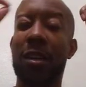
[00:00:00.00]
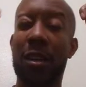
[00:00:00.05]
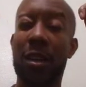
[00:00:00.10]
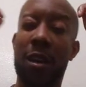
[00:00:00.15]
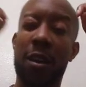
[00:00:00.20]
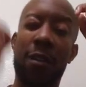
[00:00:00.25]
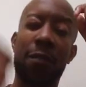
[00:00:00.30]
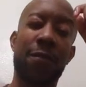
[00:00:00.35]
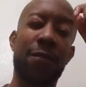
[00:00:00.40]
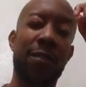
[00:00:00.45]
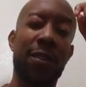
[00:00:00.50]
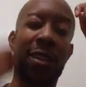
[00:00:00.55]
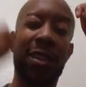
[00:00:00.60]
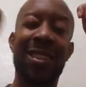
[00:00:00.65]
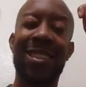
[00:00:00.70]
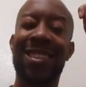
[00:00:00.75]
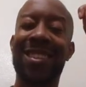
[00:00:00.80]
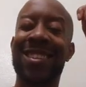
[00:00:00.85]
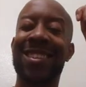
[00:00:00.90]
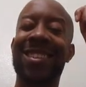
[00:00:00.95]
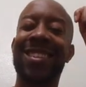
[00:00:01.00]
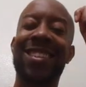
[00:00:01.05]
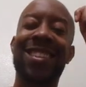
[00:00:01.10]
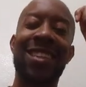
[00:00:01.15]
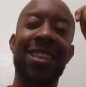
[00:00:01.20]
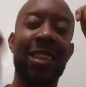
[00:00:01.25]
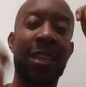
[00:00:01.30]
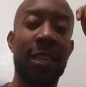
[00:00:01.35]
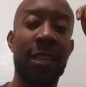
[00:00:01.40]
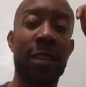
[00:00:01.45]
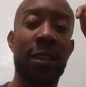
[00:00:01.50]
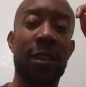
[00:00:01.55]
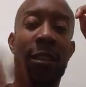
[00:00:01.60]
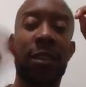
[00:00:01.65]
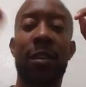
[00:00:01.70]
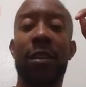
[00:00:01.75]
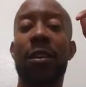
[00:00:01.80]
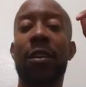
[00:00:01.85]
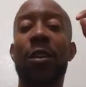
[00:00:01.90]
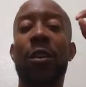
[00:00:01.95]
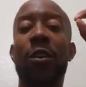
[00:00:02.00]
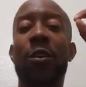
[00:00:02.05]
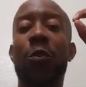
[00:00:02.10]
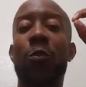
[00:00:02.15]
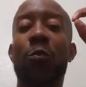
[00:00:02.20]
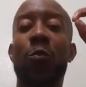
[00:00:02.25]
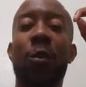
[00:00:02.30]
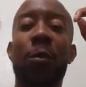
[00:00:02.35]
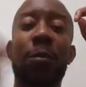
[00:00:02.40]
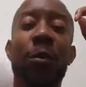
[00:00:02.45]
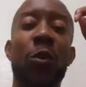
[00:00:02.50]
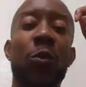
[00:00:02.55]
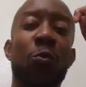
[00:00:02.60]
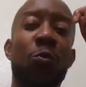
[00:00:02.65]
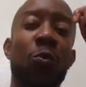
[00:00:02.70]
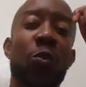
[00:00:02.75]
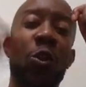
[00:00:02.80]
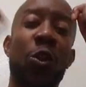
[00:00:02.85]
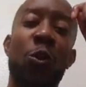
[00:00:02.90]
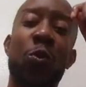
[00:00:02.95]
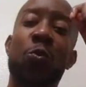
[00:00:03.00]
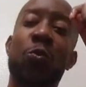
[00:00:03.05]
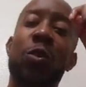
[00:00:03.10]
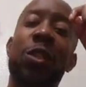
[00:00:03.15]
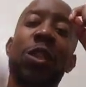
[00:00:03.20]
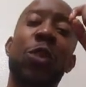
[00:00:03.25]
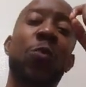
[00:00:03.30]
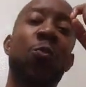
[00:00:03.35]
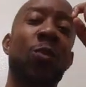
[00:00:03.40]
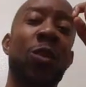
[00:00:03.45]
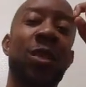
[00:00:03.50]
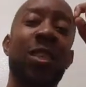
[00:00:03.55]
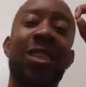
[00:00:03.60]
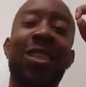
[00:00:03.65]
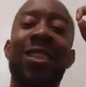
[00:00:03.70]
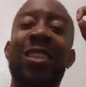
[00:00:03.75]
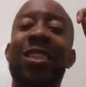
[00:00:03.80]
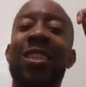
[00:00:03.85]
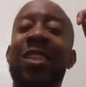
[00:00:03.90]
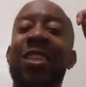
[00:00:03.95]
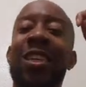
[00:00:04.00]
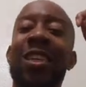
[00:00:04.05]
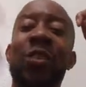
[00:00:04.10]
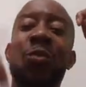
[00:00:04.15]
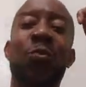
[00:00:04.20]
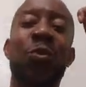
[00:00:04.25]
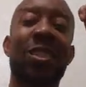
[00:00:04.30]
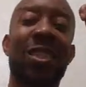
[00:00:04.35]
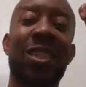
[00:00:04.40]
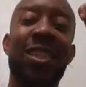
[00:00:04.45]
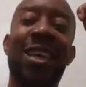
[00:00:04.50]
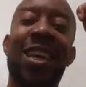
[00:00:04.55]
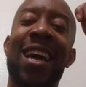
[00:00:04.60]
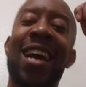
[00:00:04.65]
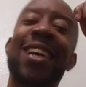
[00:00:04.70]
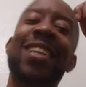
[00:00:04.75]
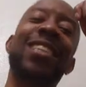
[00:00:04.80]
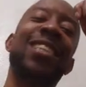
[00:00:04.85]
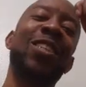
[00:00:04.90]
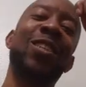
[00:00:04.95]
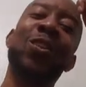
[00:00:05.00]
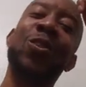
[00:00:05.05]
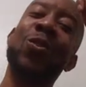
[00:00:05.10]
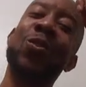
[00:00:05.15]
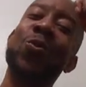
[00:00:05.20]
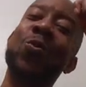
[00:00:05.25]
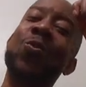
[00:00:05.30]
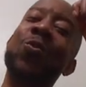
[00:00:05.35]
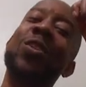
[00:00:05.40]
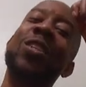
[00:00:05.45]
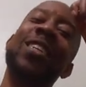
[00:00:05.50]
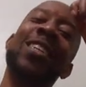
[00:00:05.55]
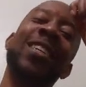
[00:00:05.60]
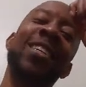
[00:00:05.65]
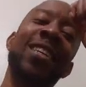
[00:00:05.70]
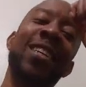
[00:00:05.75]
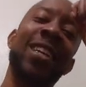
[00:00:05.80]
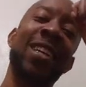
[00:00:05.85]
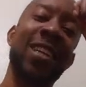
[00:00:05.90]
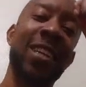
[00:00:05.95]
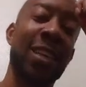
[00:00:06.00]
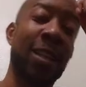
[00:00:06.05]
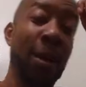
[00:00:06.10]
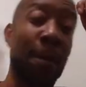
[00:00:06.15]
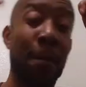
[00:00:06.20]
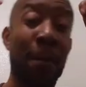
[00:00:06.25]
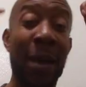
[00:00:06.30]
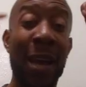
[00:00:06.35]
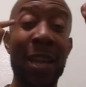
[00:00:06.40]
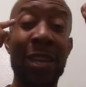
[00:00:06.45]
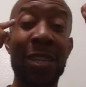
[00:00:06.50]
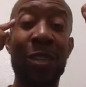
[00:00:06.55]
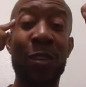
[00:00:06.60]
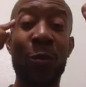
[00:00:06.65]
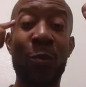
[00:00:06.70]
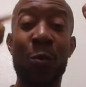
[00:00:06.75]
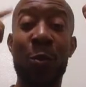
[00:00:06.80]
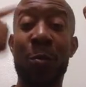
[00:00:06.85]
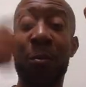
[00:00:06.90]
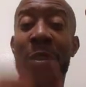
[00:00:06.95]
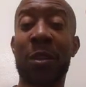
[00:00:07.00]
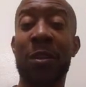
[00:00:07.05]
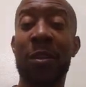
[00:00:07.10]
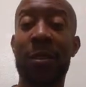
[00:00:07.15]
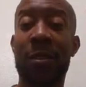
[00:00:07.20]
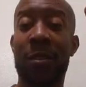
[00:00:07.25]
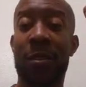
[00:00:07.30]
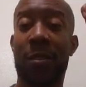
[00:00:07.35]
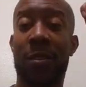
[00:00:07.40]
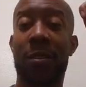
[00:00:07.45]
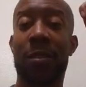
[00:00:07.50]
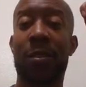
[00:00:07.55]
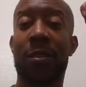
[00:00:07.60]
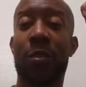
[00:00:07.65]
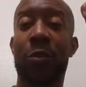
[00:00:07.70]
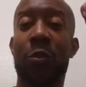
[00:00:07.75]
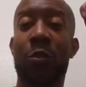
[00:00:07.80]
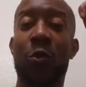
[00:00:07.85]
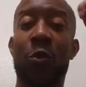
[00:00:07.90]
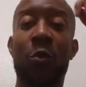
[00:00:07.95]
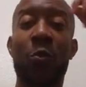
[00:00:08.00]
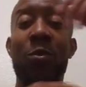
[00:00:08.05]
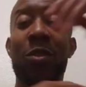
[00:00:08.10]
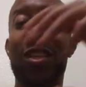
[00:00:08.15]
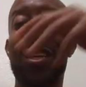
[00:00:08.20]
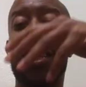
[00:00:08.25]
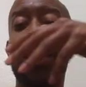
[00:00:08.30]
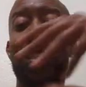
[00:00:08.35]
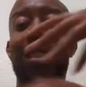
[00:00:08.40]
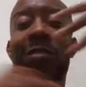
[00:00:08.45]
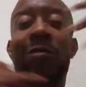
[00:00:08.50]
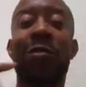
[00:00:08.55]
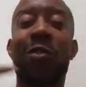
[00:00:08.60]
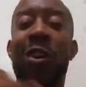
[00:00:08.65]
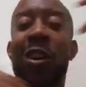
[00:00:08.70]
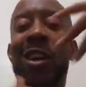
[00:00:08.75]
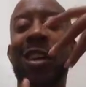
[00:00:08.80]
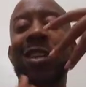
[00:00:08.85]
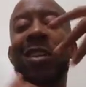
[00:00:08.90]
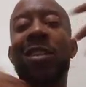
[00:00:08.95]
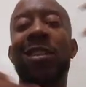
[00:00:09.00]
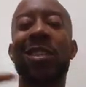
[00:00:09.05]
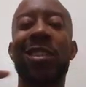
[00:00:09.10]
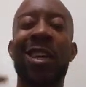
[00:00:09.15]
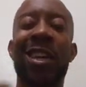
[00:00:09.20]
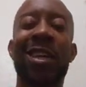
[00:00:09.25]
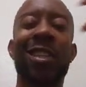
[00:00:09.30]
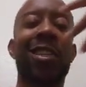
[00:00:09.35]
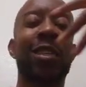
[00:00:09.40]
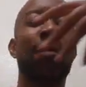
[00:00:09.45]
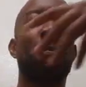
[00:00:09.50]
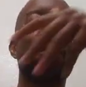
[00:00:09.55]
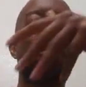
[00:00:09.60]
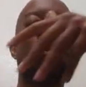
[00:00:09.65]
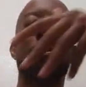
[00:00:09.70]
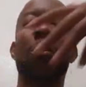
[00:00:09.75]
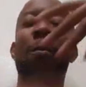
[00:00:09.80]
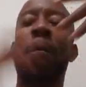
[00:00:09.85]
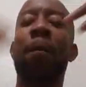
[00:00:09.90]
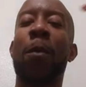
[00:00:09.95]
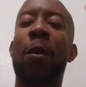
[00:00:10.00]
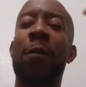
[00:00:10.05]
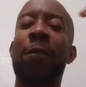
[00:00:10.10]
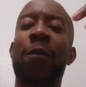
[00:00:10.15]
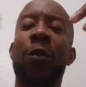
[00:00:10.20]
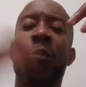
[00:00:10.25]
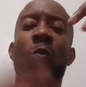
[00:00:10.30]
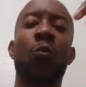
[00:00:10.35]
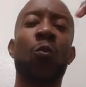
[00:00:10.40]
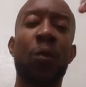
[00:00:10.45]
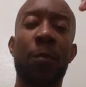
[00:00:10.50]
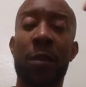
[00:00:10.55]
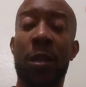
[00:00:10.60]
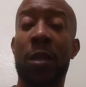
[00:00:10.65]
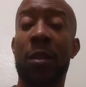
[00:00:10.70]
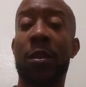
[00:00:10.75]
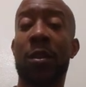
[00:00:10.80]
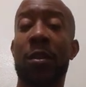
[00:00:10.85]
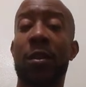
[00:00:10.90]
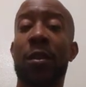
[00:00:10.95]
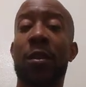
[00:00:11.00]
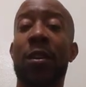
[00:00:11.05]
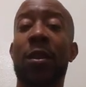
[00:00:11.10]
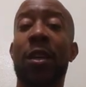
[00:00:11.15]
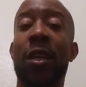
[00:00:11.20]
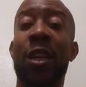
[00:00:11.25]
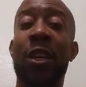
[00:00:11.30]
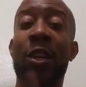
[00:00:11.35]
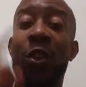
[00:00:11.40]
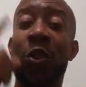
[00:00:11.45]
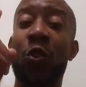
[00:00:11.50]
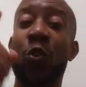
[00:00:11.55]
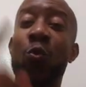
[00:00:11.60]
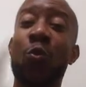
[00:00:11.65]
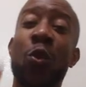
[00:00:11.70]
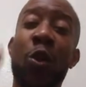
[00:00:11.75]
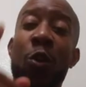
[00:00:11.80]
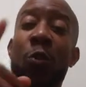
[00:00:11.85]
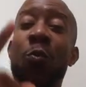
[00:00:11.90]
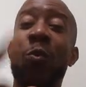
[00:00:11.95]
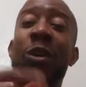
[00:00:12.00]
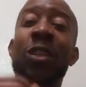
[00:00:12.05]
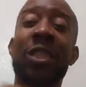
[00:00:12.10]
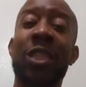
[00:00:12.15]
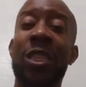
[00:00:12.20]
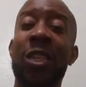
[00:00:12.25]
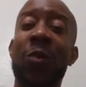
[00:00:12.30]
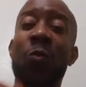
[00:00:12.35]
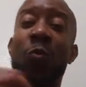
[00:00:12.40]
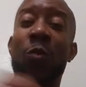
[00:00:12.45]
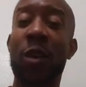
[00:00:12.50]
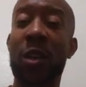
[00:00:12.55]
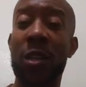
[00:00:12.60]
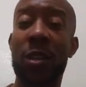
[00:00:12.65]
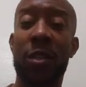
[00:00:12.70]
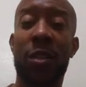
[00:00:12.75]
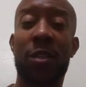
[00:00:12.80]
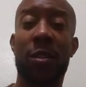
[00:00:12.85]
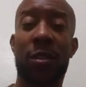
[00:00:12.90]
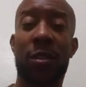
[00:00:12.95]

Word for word: Confidence is key. A woman who knows what she wants and does what she has to do to get it. Imagine a woman who you think is fine, sexy, your perfect woman, and you are what she wants.